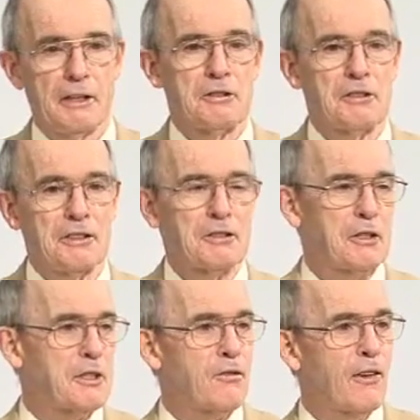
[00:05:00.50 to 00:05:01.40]
It's, it's,
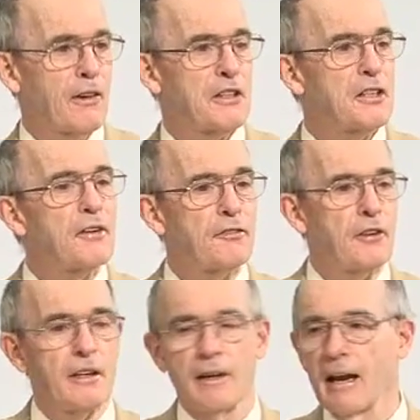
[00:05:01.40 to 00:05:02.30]
it's very
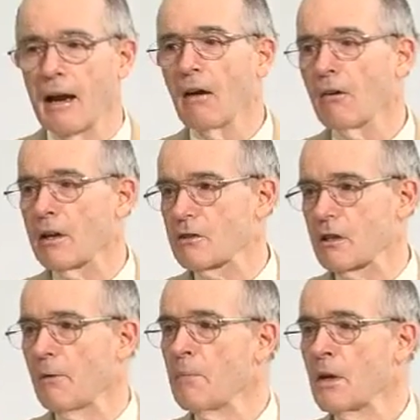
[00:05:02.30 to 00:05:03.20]
different areas,
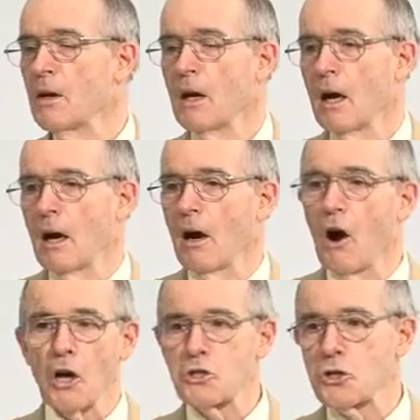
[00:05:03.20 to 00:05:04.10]
though. Uh,
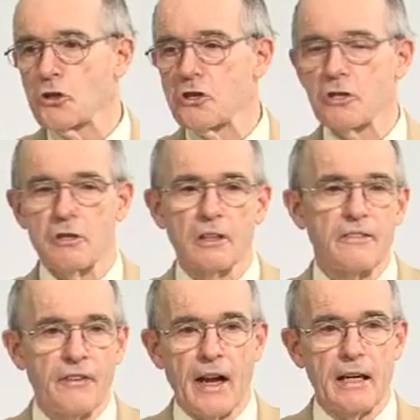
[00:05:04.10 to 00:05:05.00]
our churches are
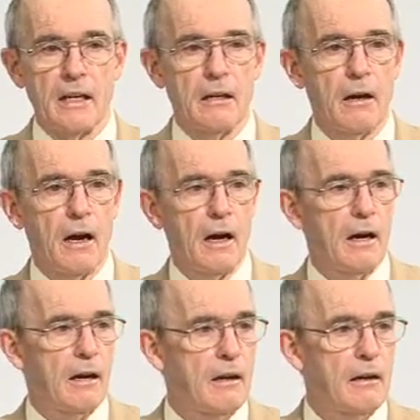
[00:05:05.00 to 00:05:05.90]
divided
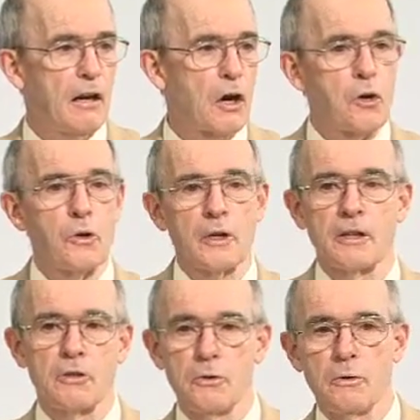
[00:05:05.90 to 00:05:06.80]
uh,
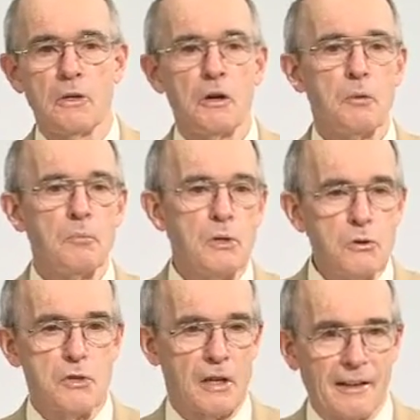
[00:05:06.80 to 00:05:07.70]
according to
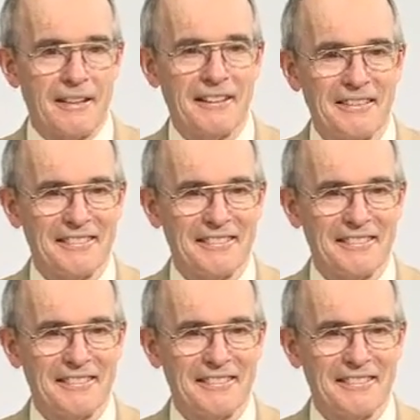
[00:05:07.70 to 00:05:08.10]
music.